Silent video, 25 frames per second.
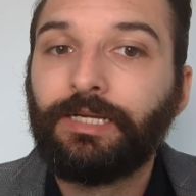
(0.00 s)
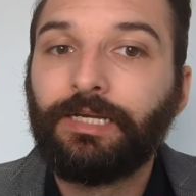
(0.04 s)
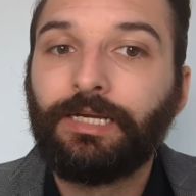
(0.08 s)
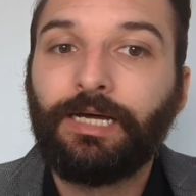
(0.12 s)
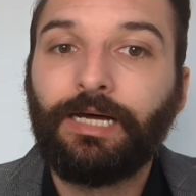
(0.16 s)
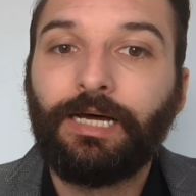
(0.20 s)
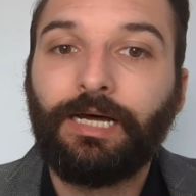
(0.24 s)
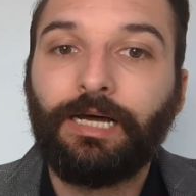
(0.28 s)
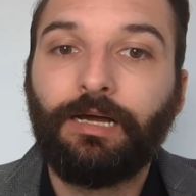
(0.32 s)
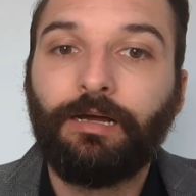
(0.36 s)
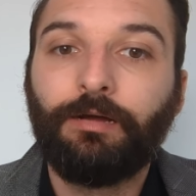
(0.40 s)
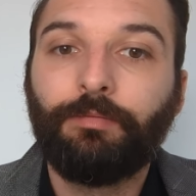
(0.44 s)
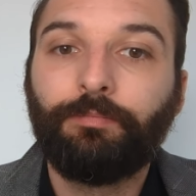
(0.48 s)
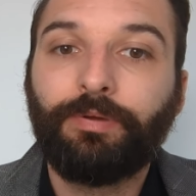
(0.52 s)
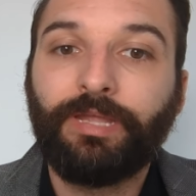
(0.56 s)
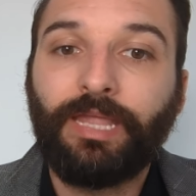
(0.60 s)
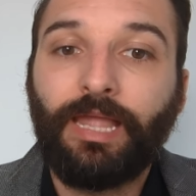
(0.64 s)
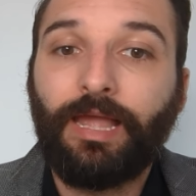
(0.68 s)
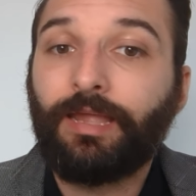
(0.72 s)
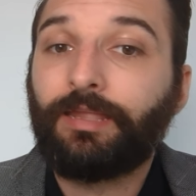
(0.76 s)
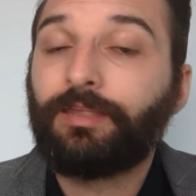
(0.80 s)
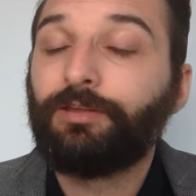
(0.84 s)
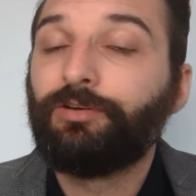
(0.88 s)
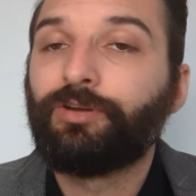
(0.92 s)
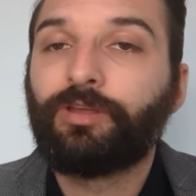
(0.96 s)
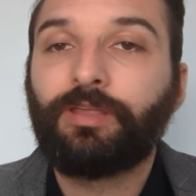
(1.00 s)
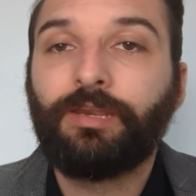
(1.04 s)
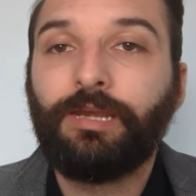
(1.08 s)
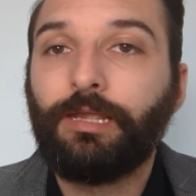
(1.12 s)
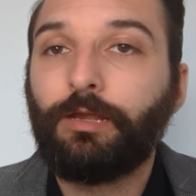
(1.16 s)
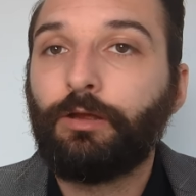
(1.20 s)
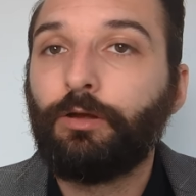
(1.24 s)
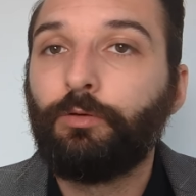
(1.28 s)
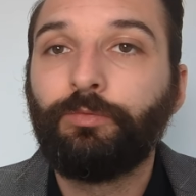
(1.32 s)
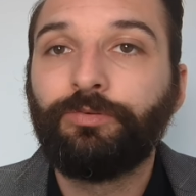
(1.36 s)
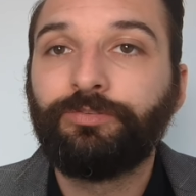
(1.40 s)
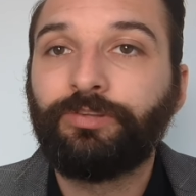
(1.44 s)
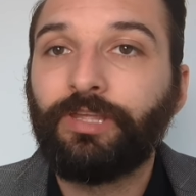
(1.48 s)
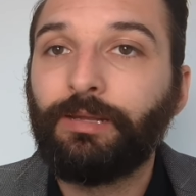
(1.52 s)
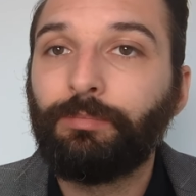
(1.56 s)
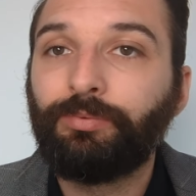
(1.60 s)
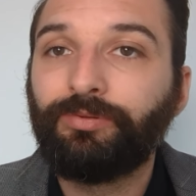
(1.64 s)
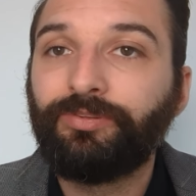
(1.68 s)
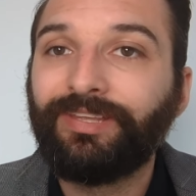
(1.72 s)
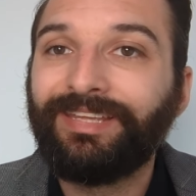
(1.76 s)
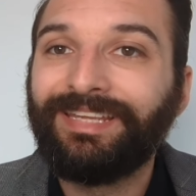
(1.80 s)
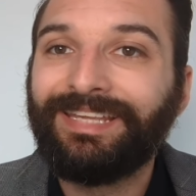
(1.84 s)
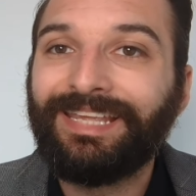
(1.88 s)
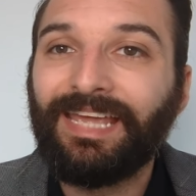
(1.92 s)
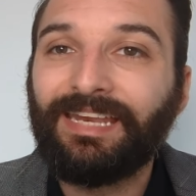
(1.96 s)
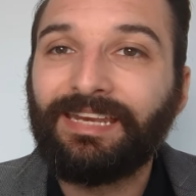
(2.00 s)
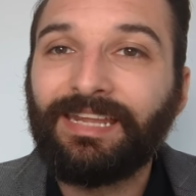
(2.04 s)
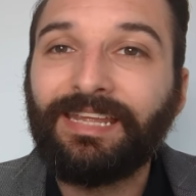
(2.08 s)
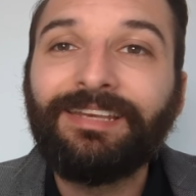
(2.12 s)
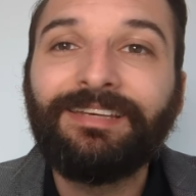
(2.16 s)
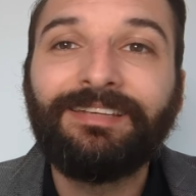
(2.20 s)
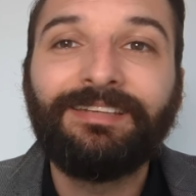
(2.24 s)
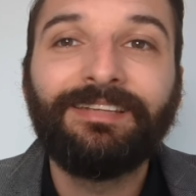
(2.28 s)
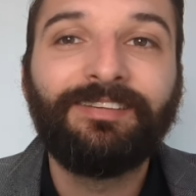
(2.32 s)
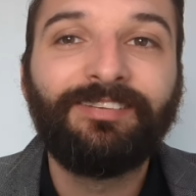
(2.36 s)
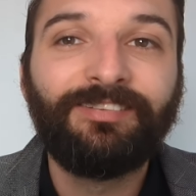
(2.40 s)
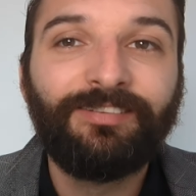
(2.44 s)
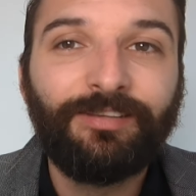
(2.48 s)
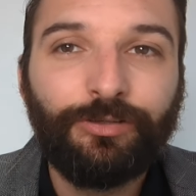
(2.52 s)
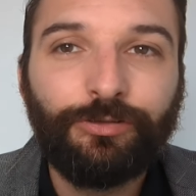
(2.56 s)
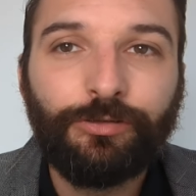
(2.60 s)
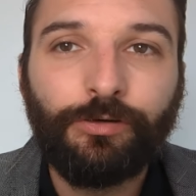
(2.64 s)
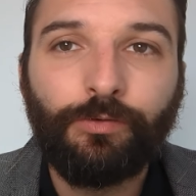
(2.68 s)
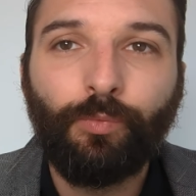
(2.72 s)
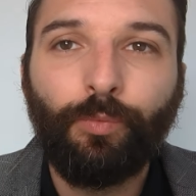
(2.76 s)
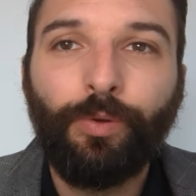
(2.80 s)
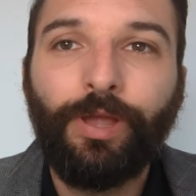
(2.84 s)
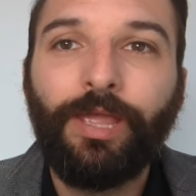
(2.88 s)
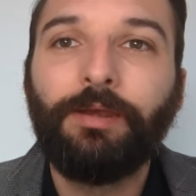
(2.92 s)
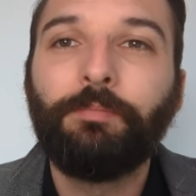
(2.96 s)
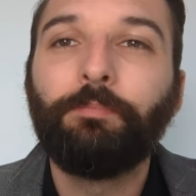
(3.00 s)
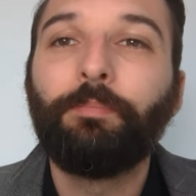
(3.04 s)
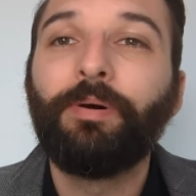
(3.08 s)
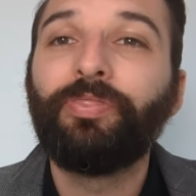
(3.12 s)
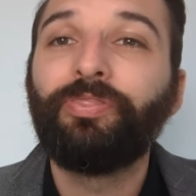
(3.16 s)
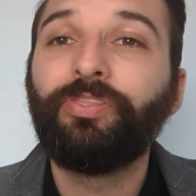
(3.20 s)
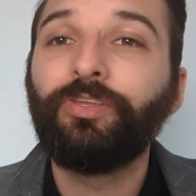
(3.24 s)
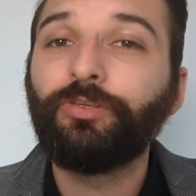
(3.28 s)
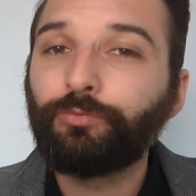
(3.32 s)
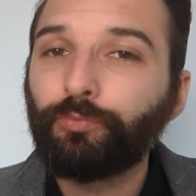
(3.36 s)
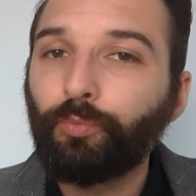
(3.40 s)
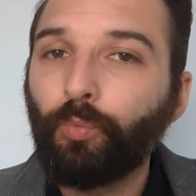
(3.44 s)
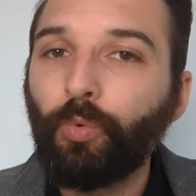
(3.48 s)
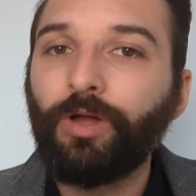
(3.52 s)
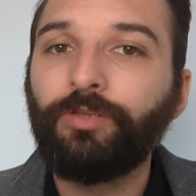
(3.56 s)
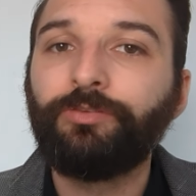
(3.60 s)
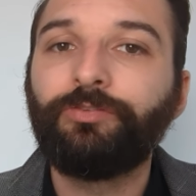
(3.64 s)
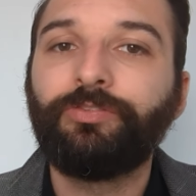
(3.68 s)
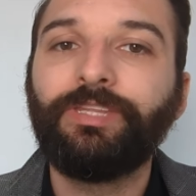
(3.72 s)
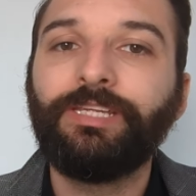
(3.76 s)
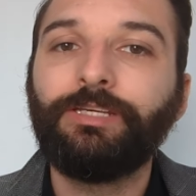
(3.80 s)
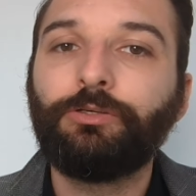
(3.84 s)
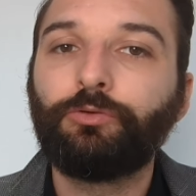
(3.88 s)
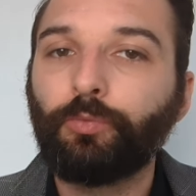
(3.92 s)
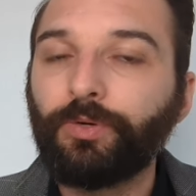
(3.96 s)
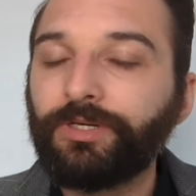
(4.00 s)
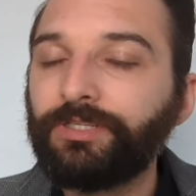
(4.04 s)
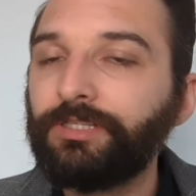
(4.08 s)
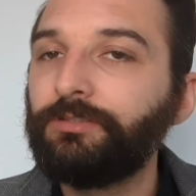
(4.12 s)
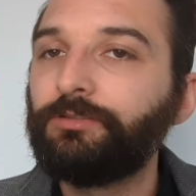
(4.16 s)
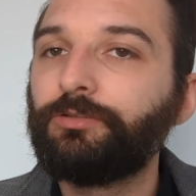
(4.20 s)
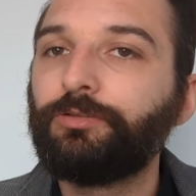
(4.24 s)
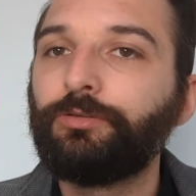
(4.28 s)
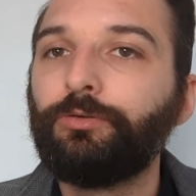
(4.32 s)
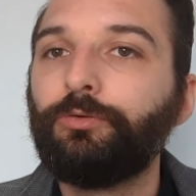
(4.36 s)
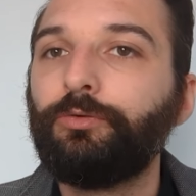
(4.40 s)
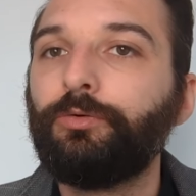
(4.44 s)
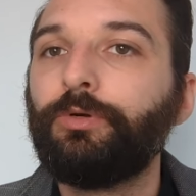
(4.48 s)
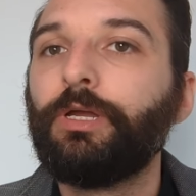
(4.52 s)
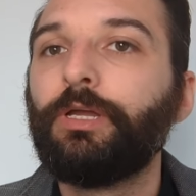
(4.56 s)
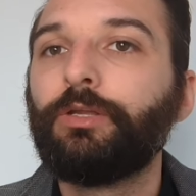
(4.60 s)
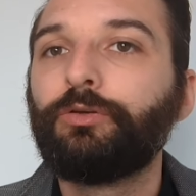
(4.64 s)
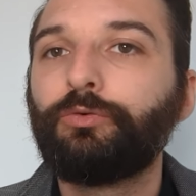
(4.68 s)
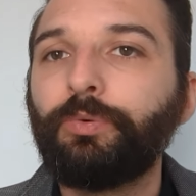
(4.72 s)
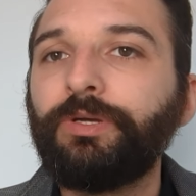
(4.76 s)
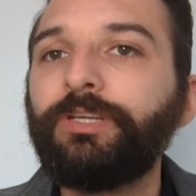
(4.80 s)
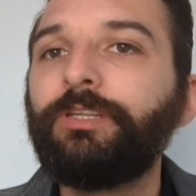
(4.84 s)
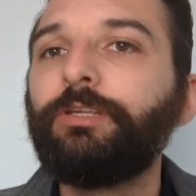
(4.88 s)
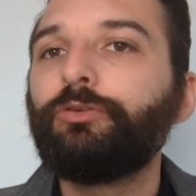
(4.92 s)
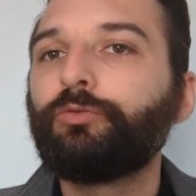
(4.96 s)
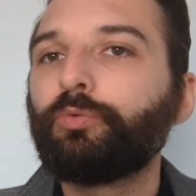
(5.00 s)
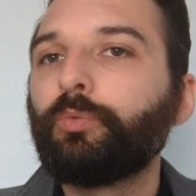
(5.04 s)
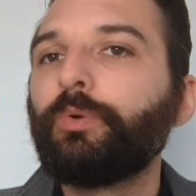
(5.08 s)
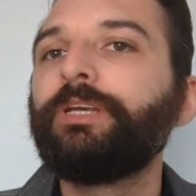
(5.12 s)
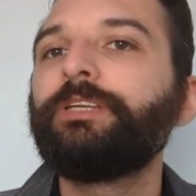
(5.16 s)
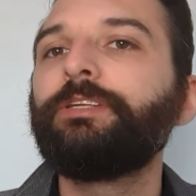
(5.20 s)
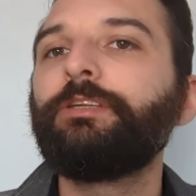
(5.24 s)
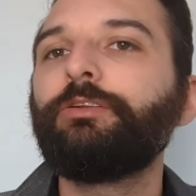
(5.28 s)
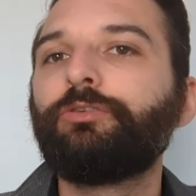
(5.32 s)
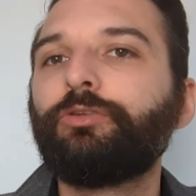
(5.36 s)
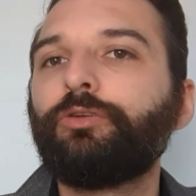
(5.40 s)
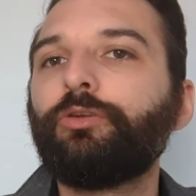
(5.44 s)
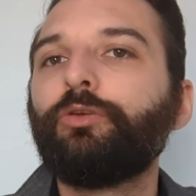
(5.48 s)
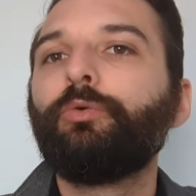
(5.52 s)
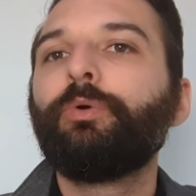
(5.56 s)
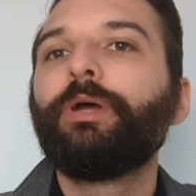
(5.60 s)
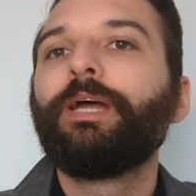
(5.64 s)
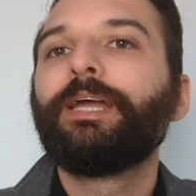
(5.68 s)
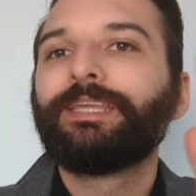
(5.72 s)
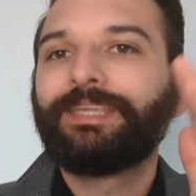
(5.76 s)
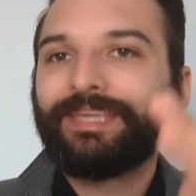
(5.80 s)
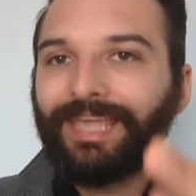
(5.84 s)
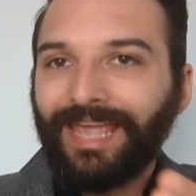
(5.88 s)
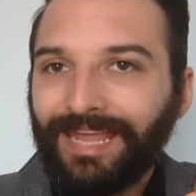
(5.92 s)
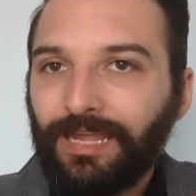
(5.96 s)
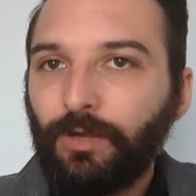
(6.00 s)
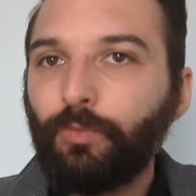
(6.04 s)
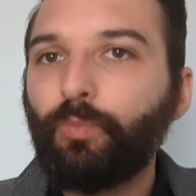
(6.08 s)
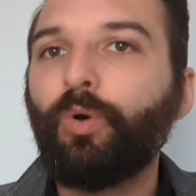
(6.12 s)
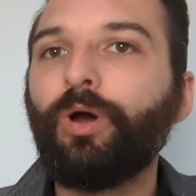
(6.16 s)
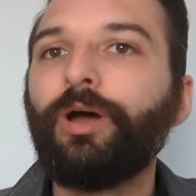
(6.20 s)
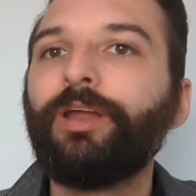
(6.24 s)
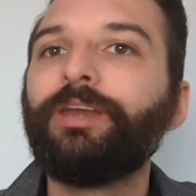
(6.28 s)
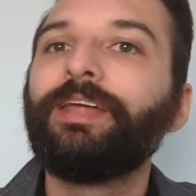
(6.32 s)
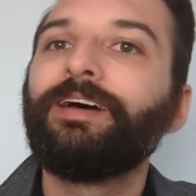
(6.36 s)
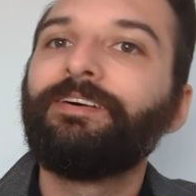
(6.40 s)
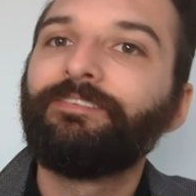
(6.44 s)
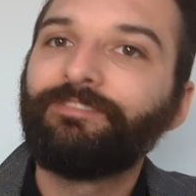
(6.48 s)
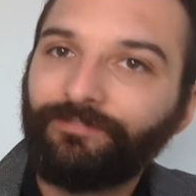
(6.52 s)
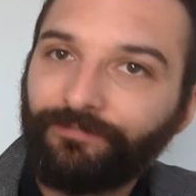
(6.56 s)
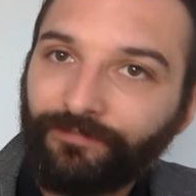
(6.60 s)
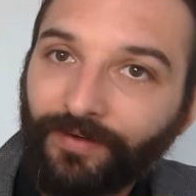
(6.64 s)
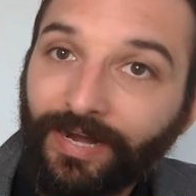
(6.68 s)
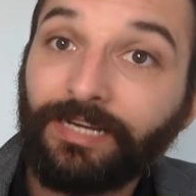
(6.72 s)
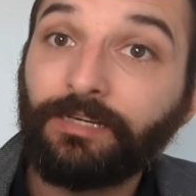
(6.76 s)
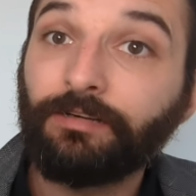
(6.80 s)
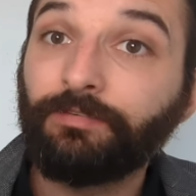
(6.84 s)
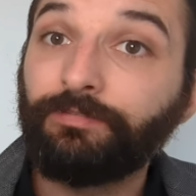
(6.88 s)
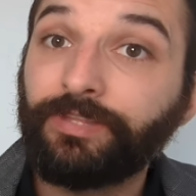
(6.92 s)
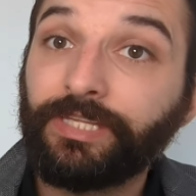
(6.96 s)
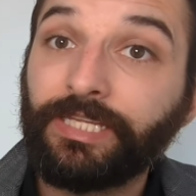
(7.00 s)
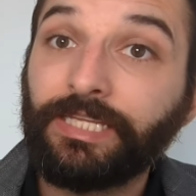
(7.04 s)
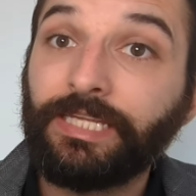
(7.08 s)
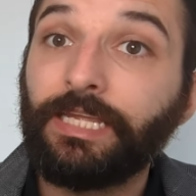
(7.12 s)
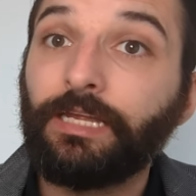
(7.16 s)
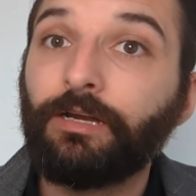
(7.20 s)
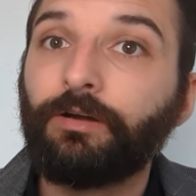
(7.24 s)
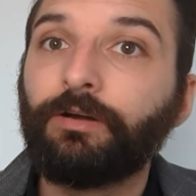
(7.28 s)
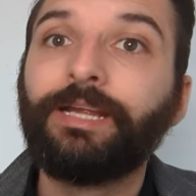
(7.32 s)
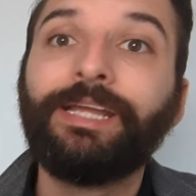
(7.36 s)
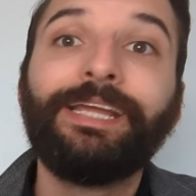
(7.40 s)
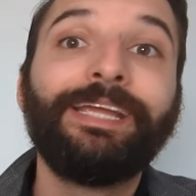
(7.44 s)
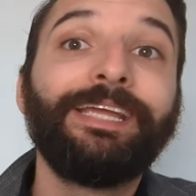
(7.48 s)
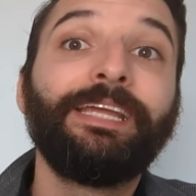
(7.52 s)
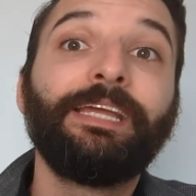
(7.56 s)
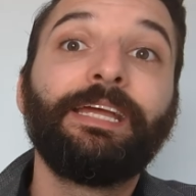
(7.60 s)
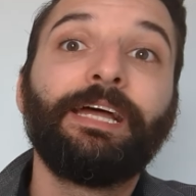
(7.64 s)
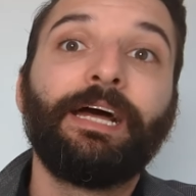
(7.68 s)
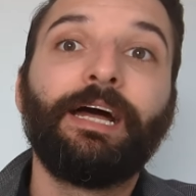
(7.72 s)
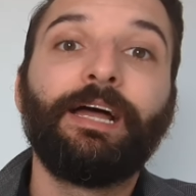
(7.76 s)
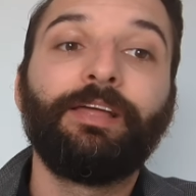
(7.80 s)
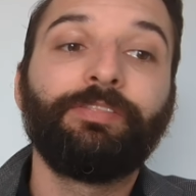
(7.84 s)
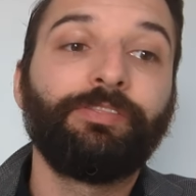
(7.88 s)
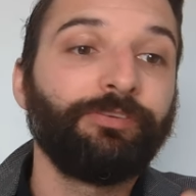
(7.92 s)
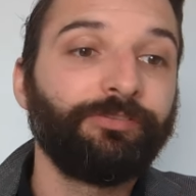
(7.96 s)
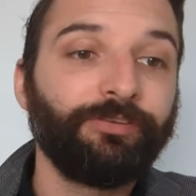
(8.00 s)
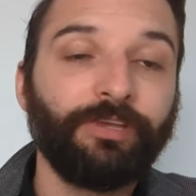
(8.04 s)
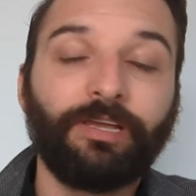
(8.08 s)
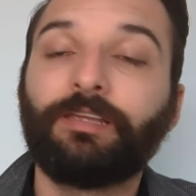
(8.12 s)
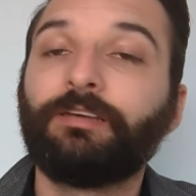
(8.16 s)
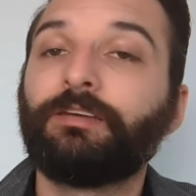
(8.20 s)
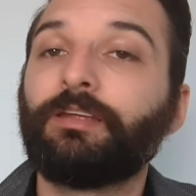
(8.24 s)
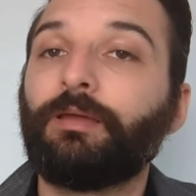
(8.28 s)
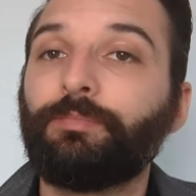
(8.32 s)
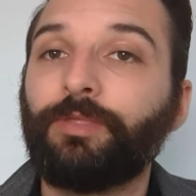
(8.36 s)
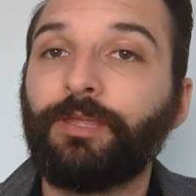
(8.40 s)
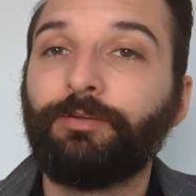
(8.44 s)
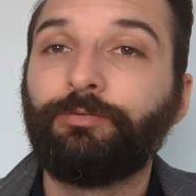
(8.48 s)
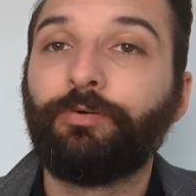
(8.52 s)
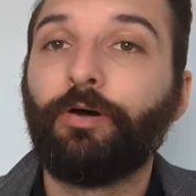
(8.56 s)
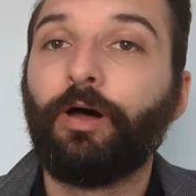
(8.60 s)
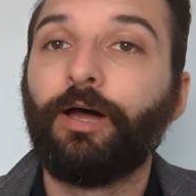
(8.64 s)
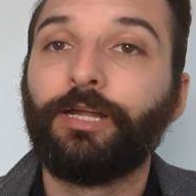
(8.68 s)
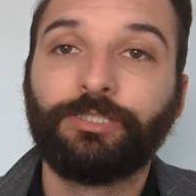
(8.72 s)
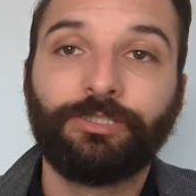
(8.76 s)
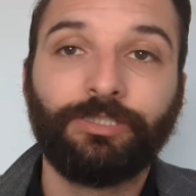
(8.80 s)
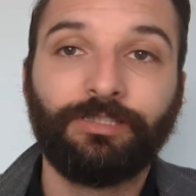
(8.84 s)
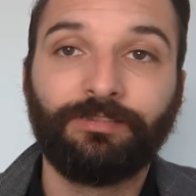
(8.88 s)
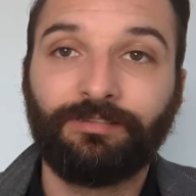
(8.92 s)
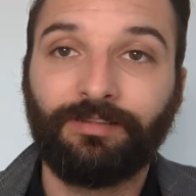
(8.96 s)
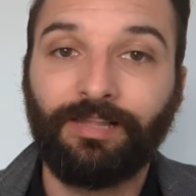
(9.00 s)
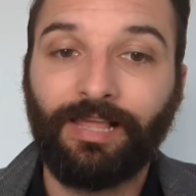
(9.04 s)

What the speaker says: But yeah, Akihiro Kaneko was able to get a decision win, but this was the 2022 K-1 Fight of the Year. The second time they fought just